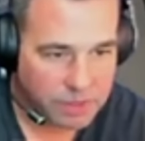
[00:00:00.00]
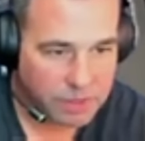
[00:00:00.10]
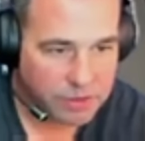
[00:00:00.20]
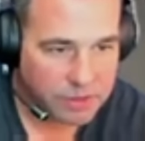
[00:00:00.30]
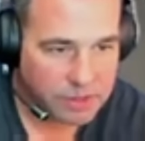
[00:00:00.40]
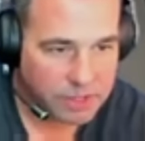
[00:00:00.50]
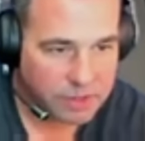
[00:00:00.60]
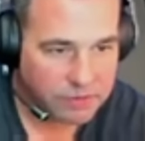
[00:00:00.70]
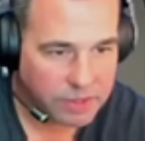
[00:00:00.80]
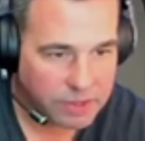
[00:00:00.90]
I think the
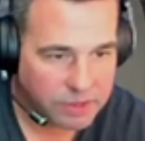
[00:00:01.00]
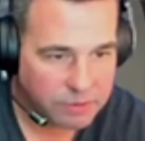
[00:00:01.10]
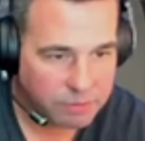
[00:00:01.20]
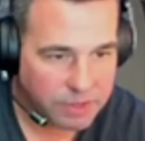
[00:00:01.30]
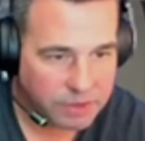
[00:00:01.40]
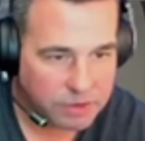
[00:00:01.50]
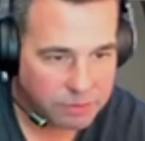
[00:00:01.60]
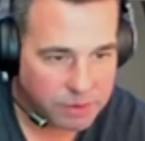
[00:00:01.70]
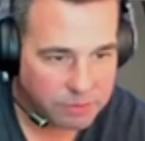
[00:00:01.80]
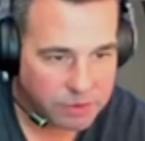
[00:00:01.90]
avionics master
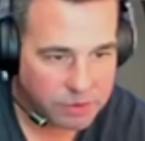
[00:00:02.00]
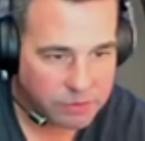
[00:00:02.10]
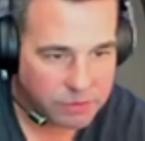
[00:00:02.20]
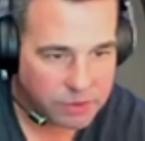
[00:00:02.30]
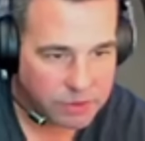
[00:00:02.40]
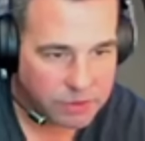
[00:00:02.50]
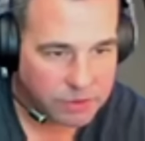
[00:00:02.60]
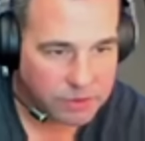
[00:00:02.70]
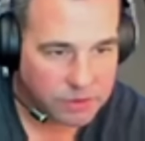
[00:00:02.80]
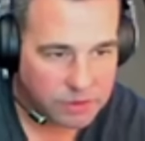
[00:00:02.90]
might be over here.